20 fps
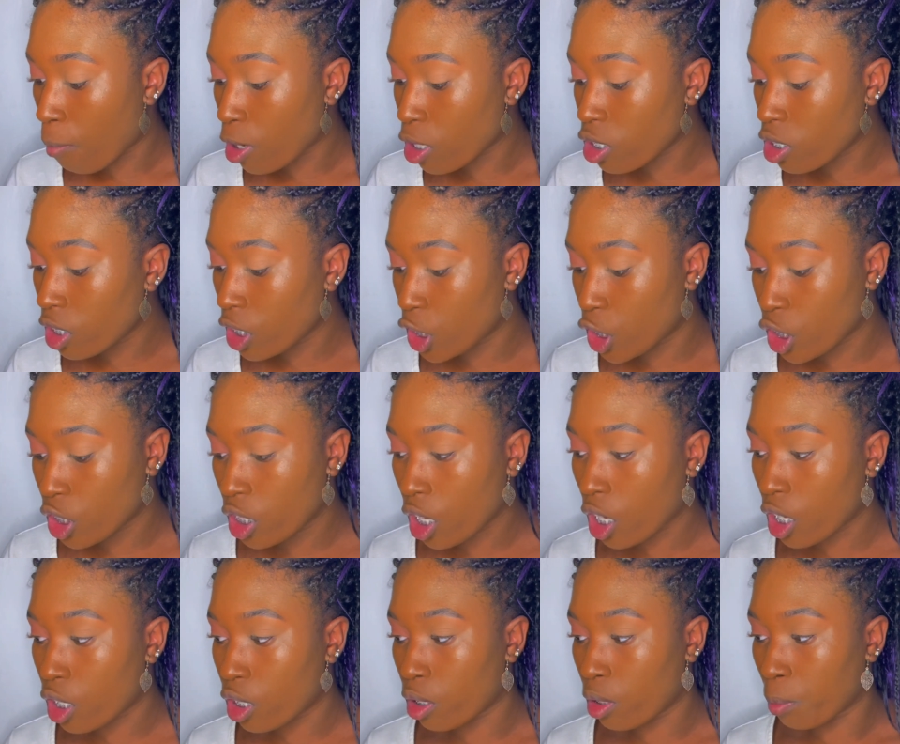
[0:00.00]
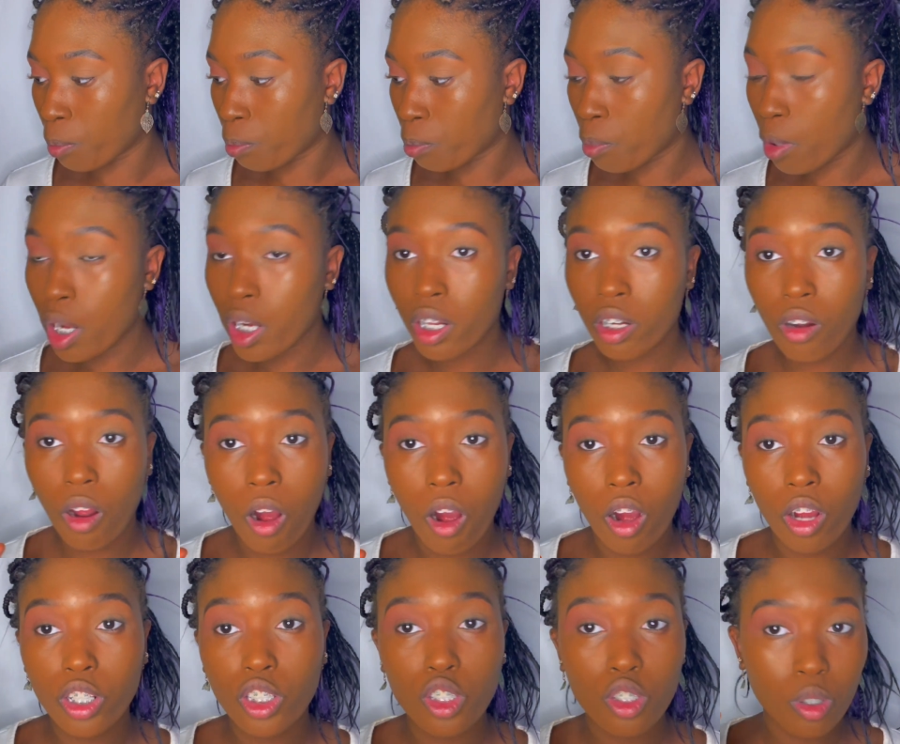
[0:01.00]
actually just gonna put it
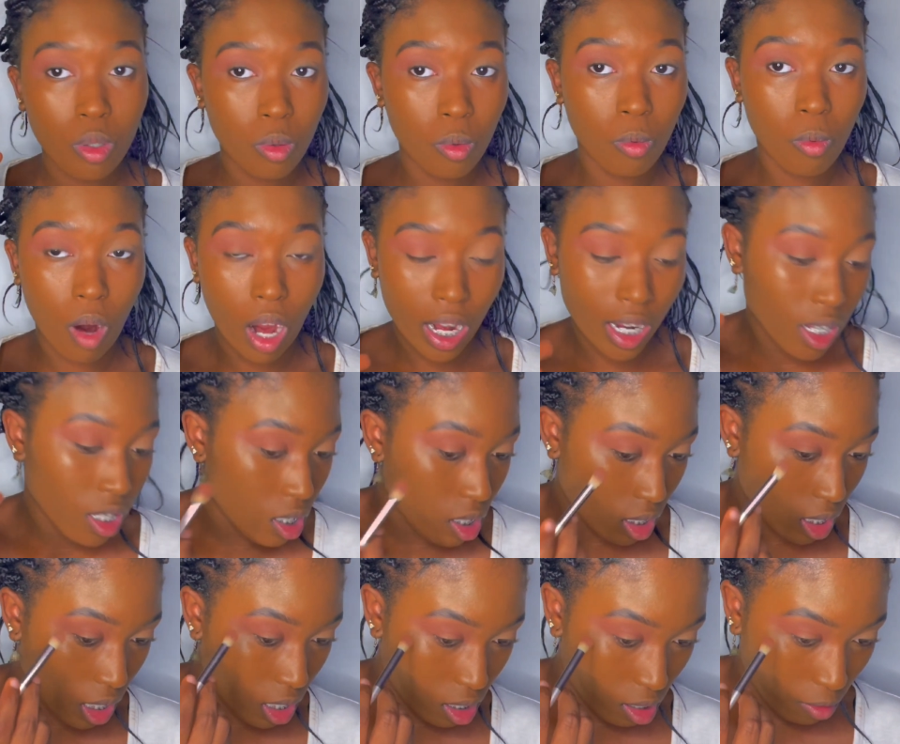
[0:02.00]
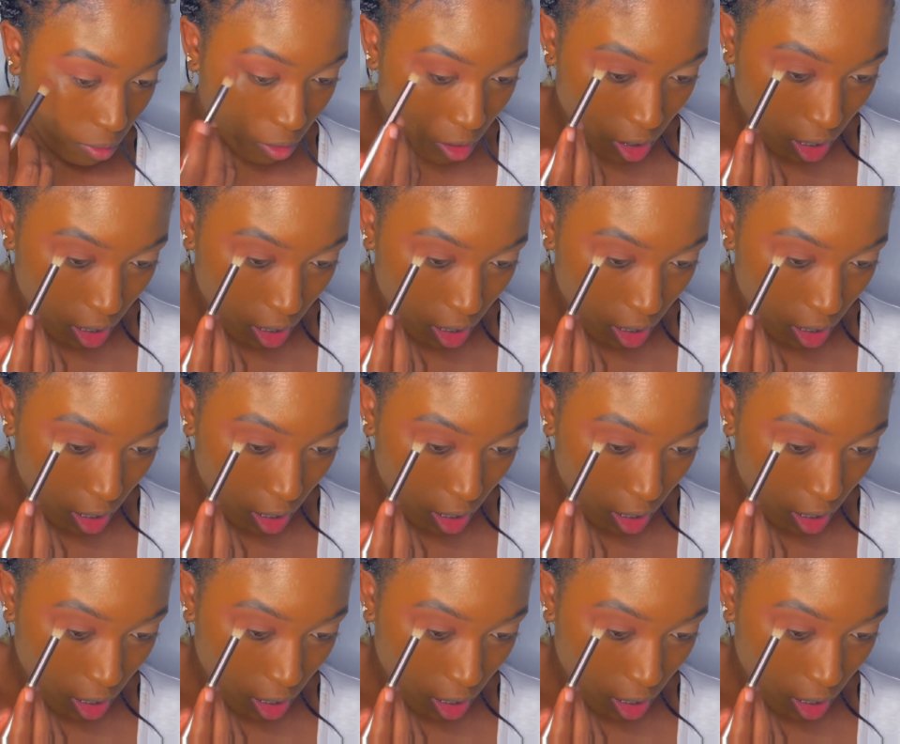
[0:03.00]
on twice, because I feel